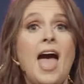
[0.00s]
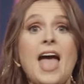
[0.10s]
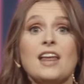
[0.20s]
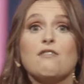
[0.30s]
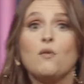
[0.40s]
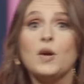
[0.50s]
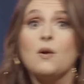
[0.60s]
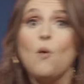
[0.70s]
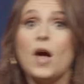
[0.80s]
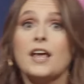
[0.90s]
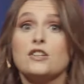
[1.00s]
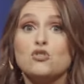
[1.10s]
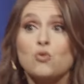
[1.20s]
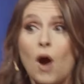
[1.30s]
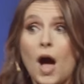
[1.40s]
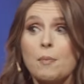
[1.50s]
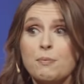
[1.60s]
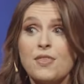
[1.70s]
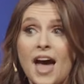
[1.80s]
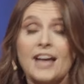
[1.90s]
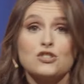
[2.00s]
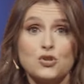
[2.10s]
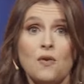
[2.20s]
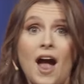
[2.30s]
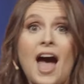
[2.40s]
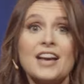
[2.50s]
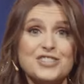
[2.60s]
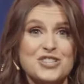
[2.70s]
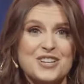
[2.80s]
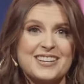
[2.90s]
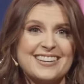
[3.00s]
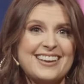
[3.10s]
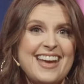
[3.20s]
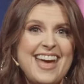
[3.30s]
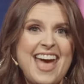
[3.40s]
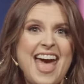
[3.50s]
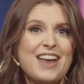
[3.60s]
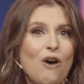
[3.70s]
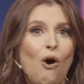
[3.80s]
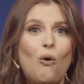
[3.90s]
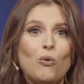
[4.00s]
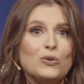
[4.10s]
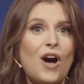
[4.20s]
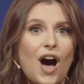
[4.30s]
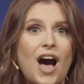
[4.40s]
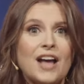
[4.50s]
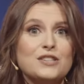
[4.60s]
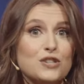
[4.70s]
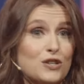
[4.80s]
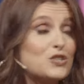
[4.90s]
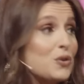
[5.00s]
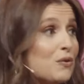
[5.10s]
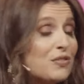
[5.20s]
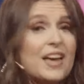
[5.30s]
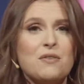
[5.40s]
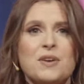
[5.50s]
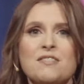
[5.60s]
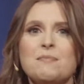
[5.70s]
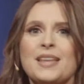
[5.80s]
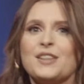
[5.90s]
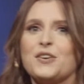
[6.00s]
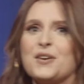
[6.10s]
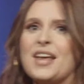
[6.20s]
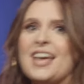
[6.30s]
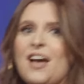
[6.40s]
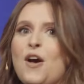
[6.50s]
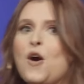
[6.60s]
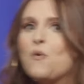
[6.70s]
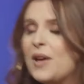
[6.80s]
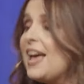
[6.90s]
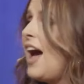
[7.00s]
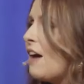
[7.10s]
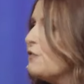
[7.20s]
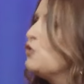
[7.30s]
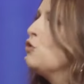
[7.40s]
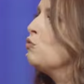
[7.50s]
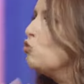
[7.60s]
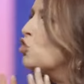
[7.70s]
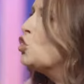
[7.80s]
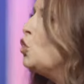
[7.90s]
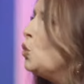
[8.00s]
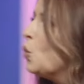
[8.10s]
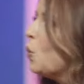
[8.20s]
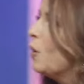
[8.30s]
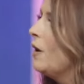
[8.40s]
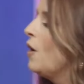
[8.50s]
And if we want to drop that trash and hold on to the truth like we've been learning, we have to do